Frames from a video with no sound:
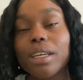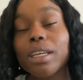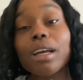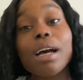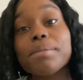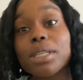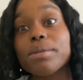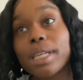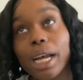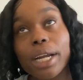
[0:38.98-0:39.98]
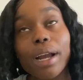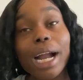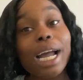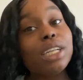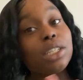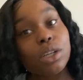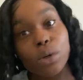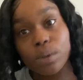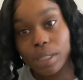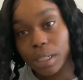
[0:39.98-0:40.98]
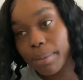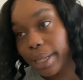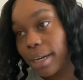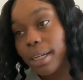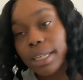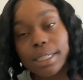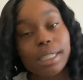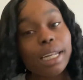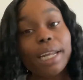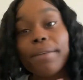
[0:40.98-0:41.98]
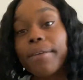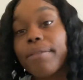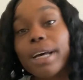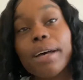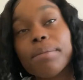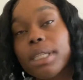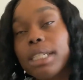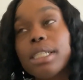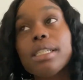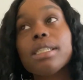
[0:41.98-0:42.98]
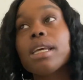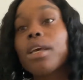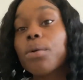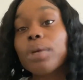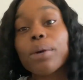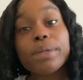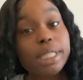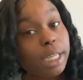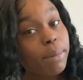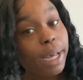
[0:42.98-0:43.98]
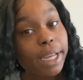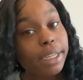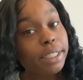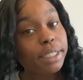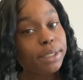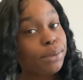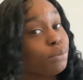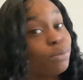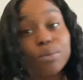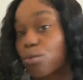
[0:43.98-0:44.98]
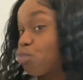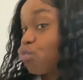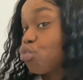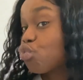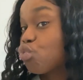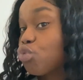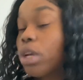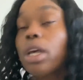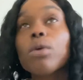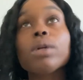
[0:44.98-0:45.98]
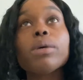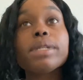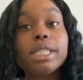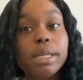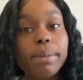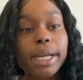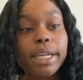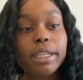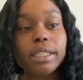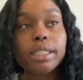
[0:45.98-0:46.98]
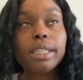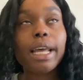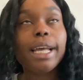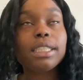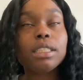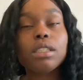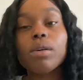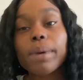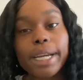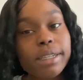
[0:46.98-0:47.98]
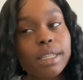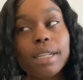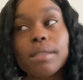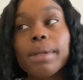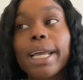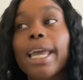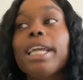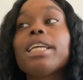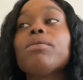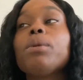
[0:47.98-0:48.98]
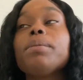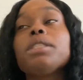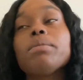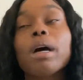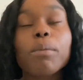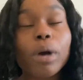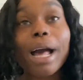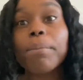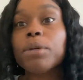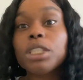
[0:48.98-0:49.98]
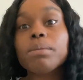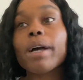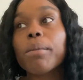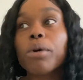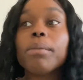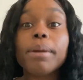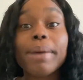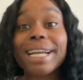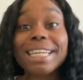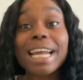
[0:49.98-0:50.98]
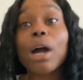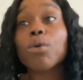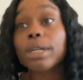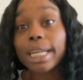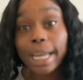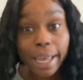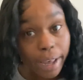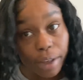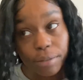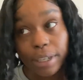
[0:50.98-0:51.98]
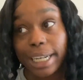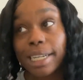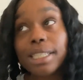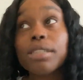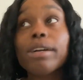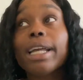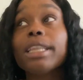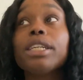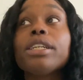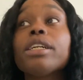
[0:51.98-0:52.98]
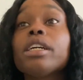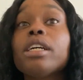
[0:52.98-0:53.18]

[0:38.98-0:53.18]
y'all, I'm so tired. I got no sleep at all last night, not even 5 minutes. When I went to get my hair done, I actually told my hairstylist, I'm like, hey, can we push my appointment? I pushed my appointment back an hour and a half, and I still got there.